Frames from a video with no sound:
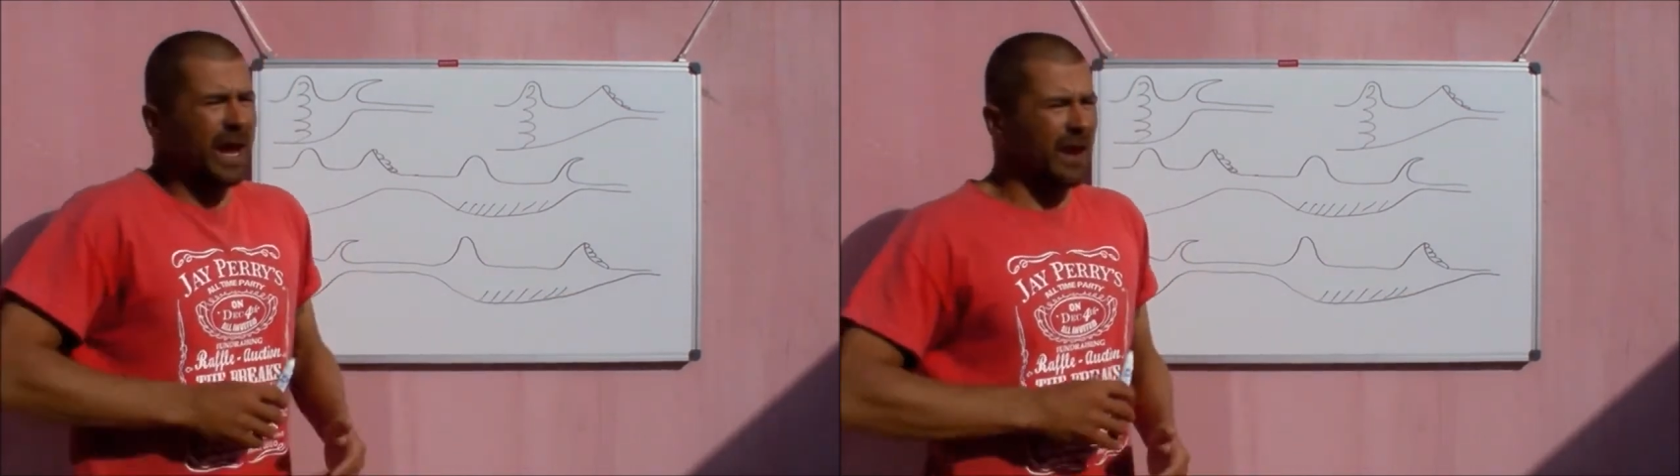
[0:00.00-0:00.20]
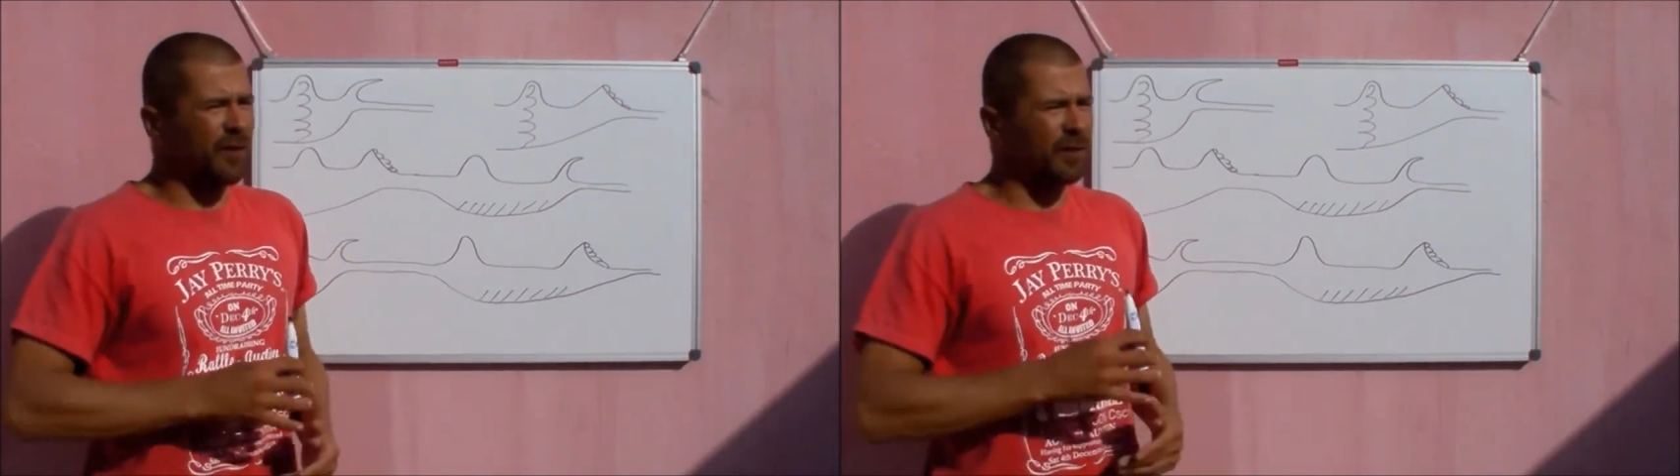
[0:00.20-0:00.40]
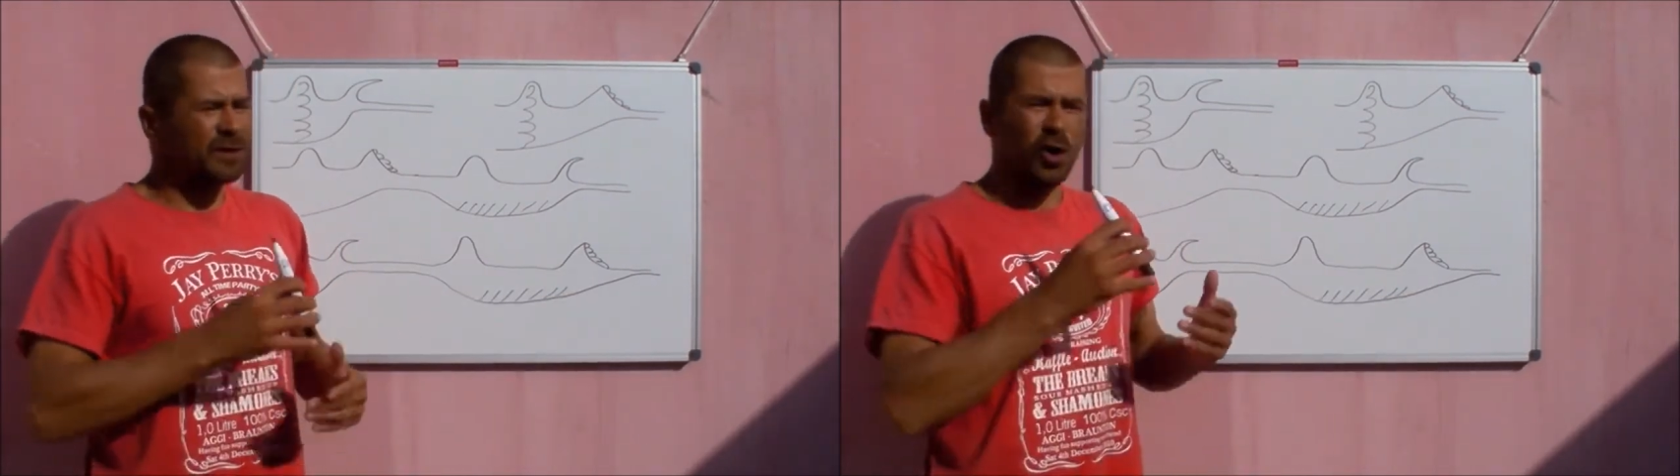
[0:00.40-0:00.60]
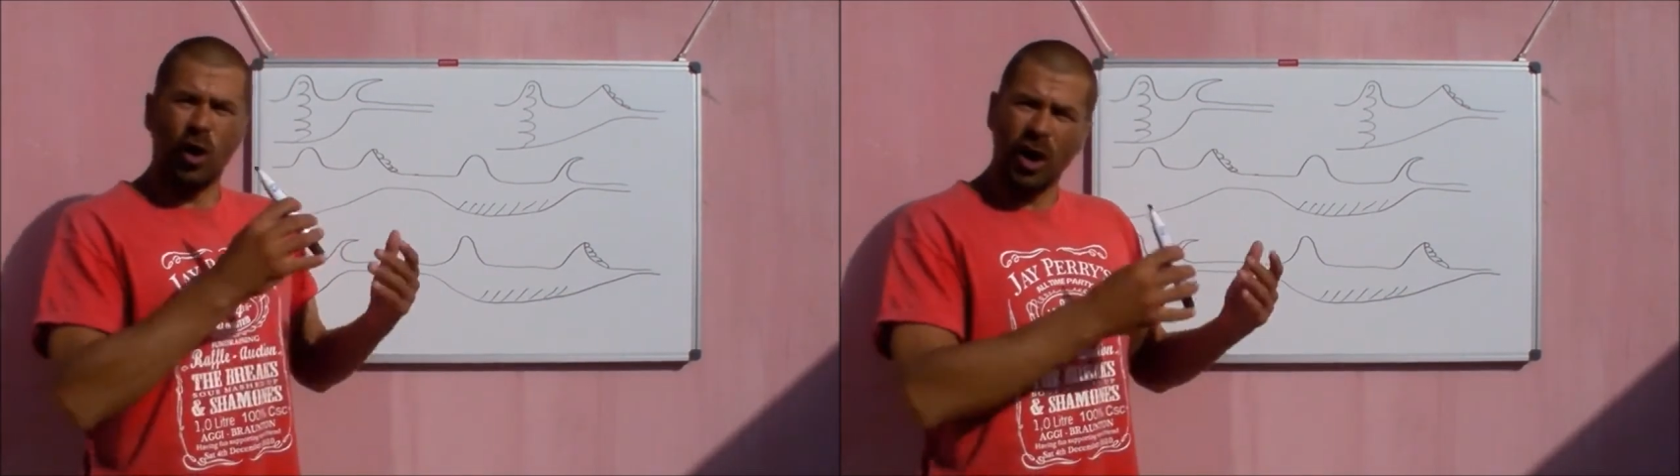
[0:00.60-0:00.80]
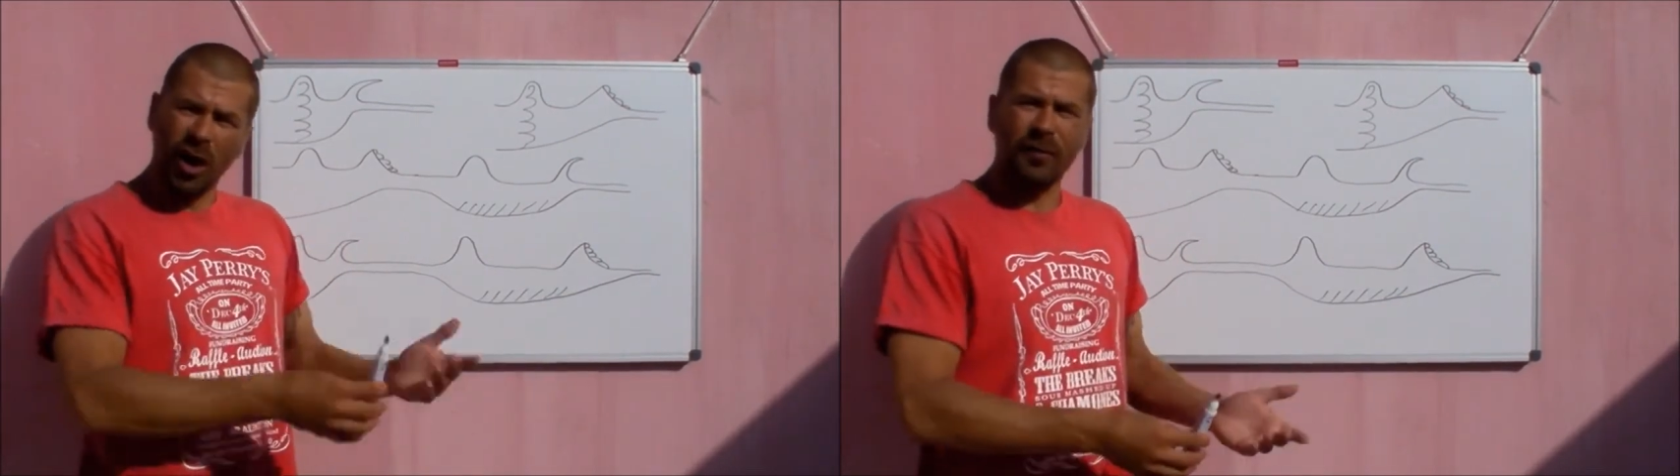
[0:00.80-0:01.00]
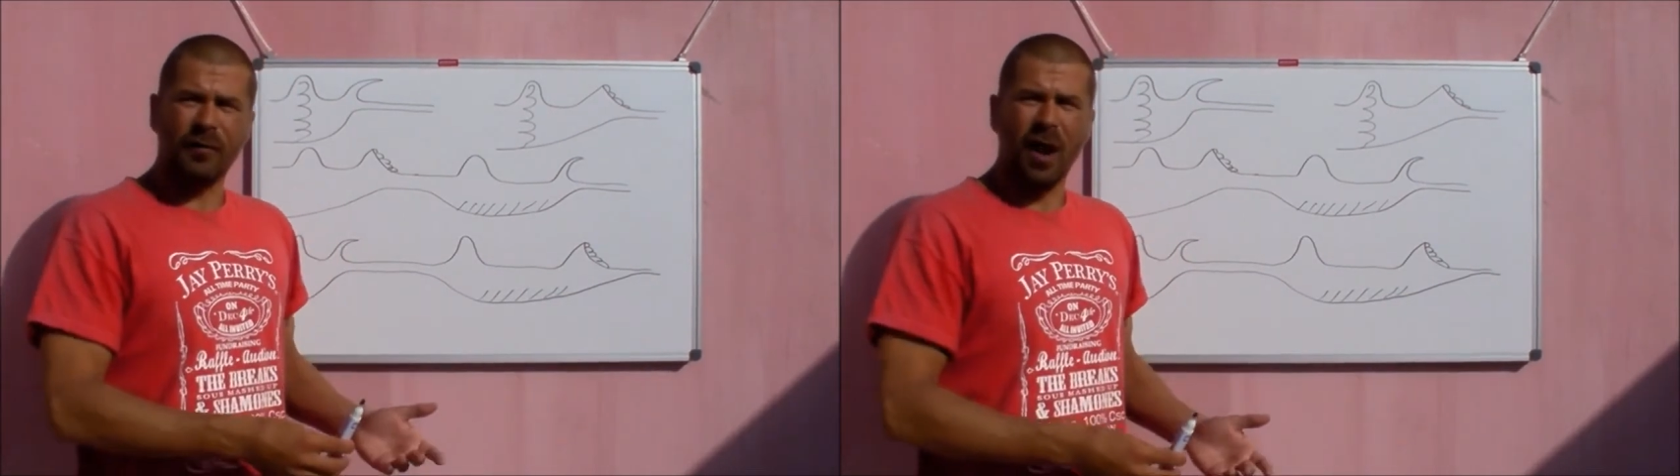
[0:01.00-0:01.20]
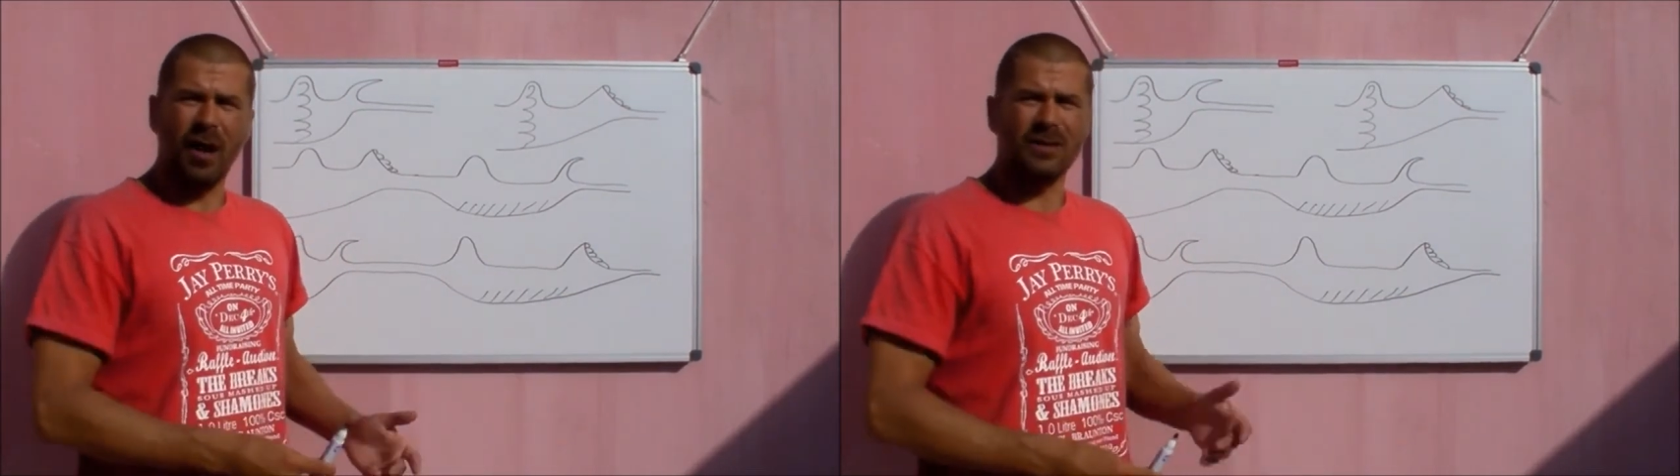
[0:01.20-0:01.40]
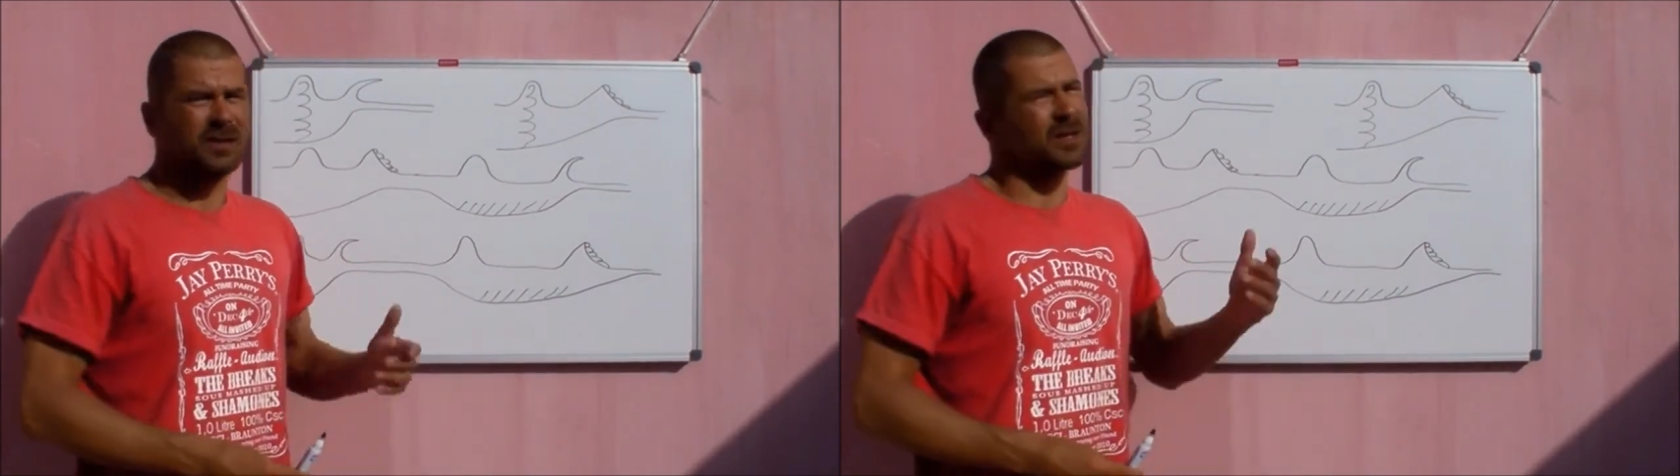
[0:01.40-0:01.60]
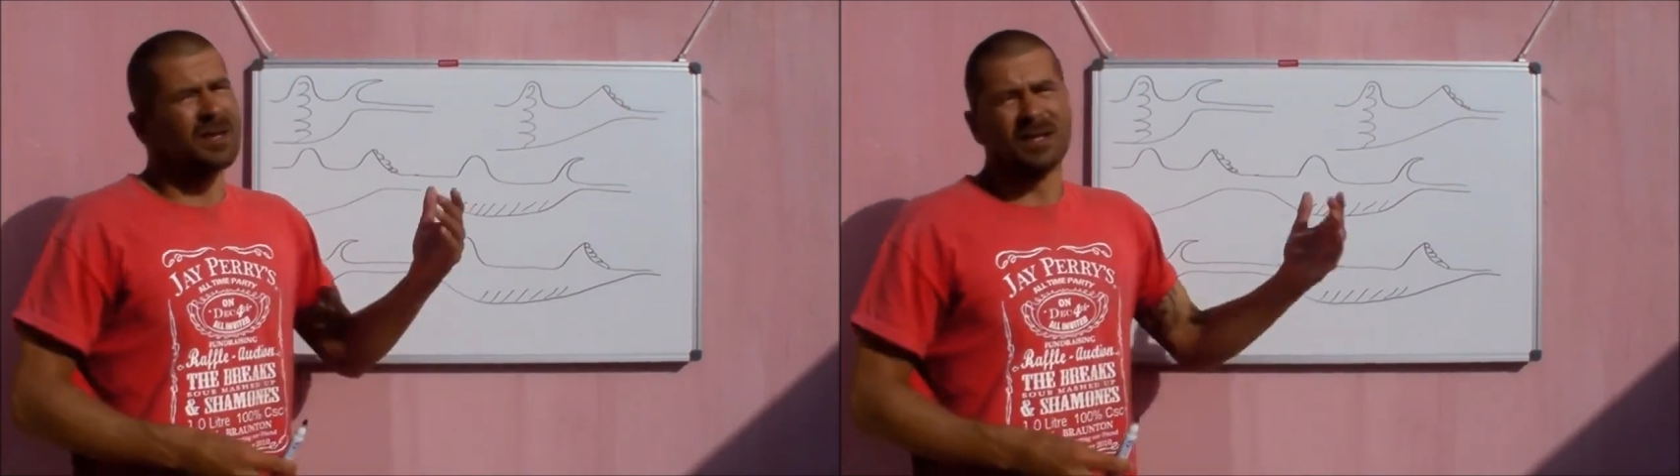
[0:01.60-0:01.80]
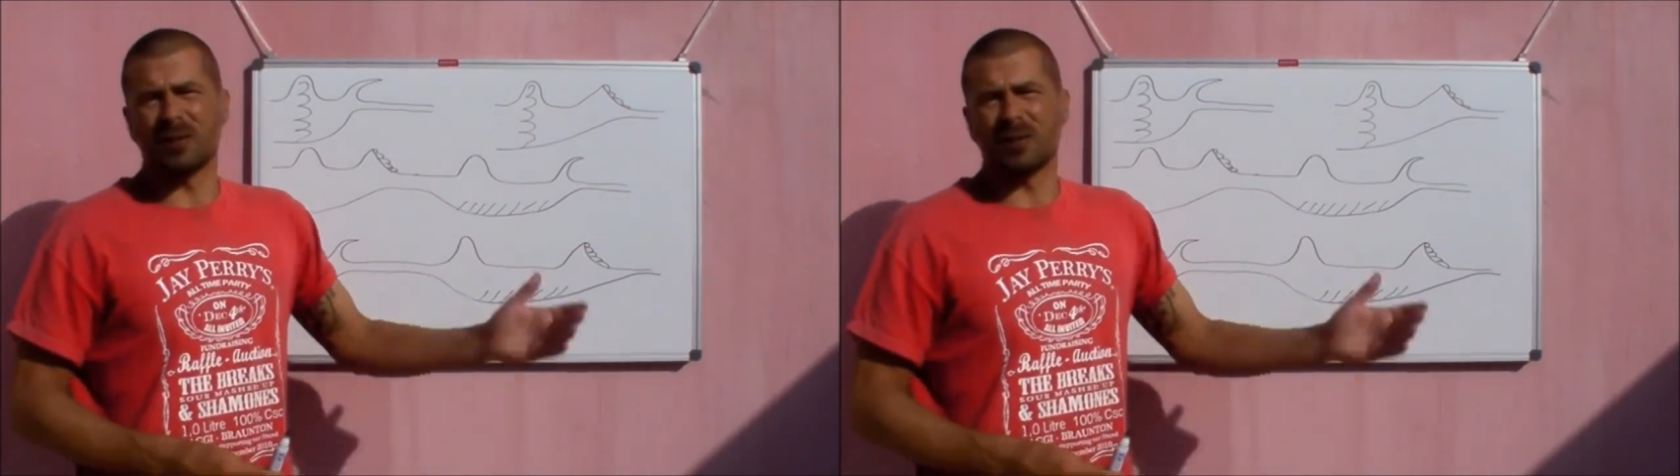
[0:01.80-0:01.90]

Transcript: If it's got lifeguards,